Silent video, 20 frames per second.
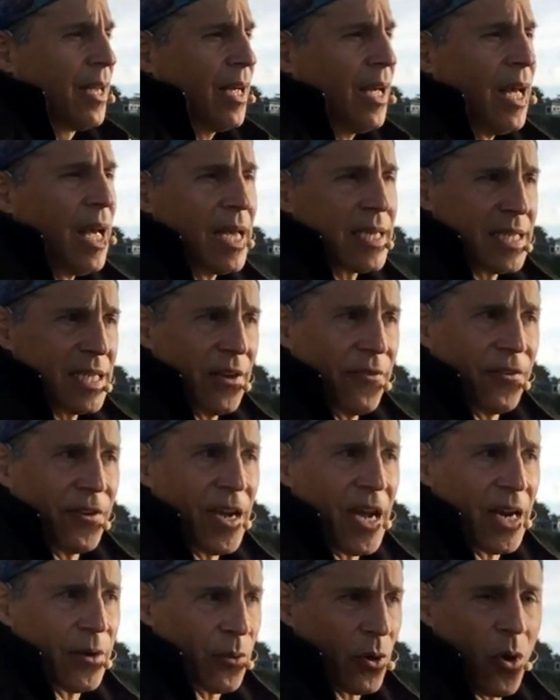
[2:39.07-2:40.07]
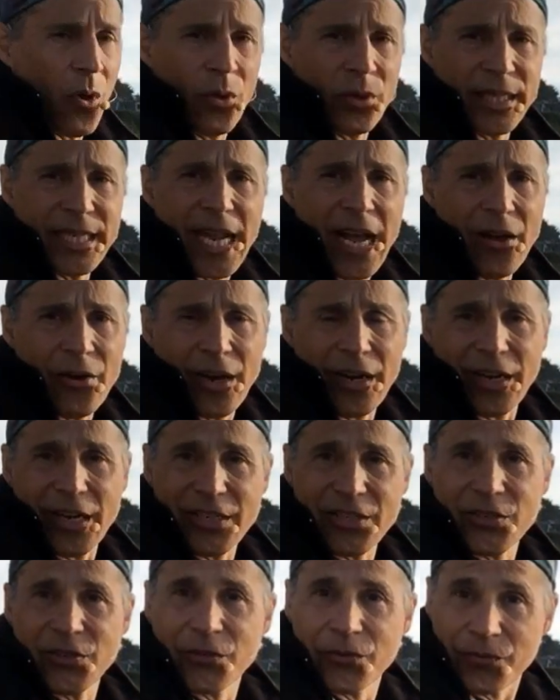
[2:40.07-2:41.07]
As if God were holding out on us
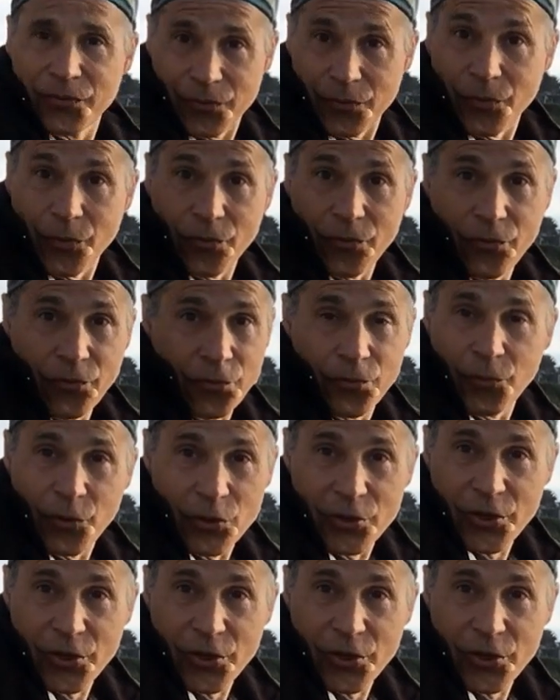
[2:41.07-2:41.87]
or